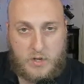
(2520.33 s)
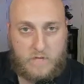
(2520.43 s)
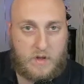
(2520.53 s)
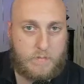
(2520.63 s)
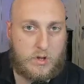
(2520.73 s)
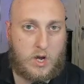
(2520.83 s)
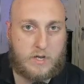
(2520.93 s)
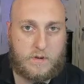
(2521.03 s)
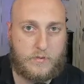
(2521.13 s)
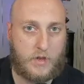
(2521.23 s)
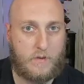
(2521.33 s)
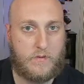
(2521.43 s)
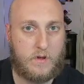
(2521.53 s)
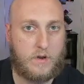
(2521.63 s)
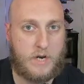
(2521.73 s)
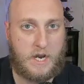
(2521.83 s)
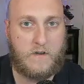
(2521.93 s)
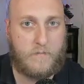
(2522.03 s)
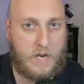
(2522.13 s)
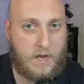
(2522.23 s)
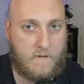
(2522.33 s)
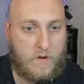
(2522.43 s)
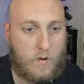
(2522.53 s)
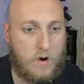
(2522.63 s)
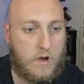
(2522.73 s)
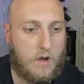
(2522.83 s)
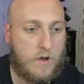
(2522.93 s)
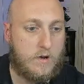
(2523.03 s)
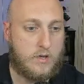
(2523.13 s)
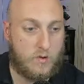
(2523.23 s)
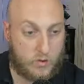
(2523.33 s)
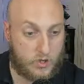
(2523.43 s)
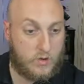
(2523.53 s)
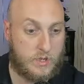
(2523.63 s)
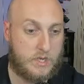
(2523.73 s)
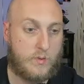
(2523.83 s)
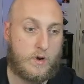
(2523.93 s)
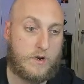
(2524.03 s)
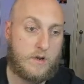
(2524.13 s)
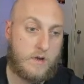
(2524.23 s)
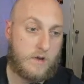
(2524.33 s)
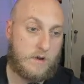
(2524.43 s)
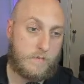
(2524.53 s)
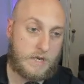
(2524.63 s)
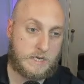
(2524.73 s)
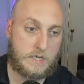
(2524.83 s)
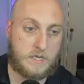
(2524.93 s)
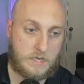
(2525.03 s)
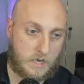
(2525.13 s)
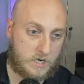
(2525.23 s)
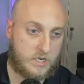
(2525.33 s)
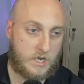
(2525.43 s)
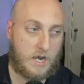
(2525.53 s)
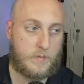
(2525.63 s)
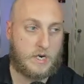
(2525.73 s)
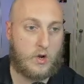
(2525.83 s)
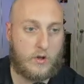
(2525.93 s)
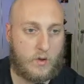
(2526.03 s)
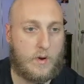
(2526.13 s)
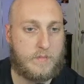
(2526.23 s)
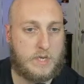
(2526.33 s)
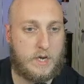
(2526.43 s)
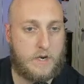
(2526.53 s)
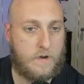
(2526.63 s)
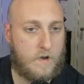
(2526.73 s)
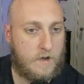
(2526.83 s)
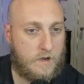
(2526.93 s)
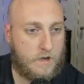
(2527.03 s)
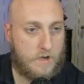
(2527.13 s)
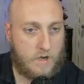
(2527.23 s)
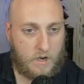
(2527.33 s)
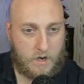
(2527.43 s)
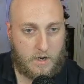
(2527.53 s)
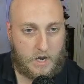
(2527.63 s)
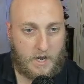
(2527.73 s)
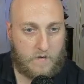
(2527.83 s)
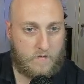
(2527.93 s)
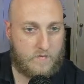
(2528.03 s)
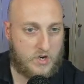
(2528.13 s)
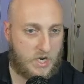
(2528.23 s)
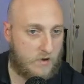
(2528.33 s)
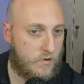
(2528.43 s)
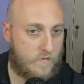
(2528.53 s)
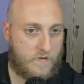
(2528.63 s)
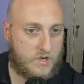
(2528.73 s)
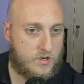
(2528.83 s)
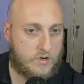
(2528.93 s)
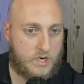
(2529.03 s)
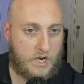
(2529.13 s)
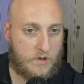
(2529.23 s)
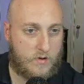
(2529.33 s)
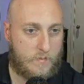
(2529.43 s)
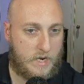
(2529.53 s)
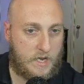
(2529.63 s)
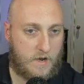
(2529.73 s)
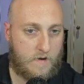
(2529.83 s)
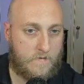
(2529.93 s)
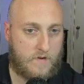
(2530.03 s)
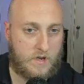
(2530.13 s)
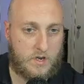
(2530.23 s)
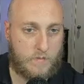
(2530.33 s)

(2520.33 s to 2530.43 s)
you've like blocked the native PDF viewer, you could use this one, because this is actually happening on the website. I have the download feature to download the PDF, that you can